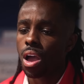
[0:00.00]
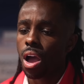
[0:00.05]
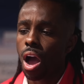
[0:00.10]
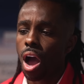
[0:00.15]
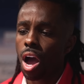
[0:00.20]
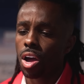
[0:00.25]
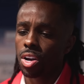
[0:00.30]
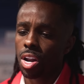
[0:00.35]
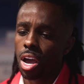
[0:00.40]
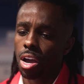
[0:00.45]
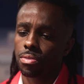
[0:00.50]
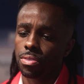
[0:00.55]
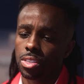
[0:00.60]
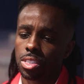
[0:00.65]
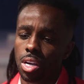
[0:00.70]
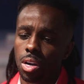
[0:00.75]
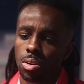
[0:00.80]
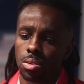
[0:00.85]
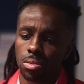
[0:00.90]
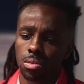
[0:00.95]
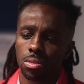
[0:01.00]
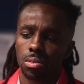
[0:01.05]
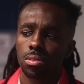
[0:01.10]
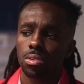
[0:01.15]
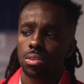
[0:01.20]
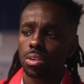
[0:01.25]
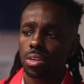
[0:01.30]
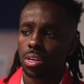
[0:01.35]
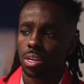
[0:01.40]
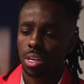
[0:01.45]
Oh no, for sure.
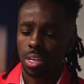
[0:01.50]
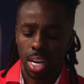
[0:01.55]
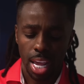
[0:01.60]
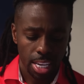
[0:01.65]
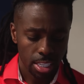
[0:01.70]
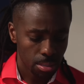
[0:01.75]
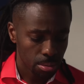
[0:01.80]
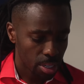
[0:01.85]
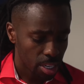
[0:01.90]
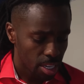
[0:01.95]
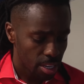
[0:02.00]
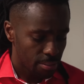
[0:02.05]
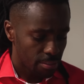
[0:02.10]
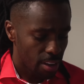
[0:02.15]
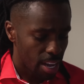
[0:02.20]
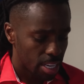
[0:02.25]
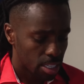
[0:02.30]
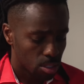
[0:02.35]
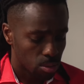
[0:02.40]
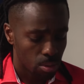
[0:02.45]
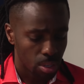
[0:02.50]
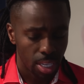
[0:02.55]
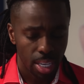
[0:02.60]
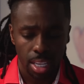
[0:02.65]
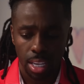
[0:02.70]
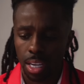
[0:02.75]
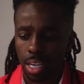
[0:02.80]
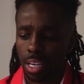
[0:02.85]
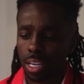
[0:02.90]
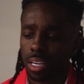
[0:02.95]
That's some good advice. Well,
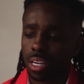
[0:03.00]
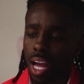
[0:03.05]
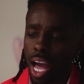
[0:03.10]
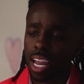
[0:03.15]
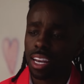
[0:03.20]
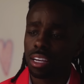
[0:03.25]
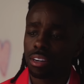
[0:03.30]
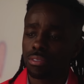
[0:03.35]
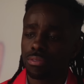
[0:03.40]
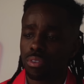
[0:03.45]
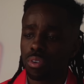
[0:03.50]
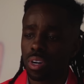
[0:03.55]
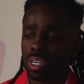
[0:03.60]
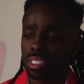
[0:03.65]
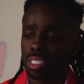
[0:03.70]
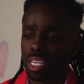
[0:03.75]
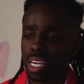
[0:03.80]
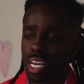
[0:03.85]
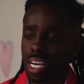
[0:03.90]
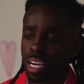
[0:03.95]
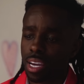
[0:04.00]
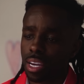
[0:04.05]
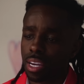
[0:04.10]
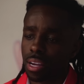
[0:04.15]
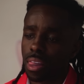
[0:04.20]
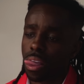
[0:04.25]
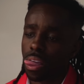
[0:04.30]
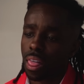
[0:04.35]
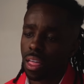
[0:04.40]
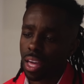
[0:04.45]
I look forward to
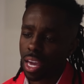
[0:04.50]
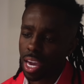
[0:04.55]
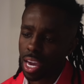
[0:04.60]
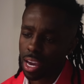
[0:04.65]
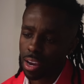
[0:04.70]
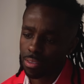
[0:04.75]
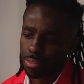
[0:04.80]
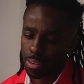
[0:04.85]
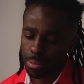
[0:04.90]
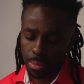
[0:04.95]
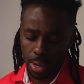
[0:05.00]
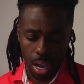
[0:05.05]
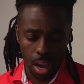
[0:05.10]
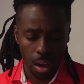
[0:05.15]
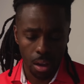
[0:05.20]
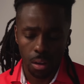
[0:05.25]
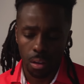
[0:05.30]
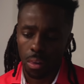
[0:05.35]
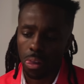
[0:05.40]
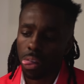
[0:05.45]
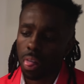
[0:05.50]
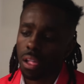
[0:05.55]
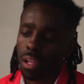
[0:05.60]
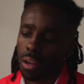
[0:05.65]
hearing from y'all.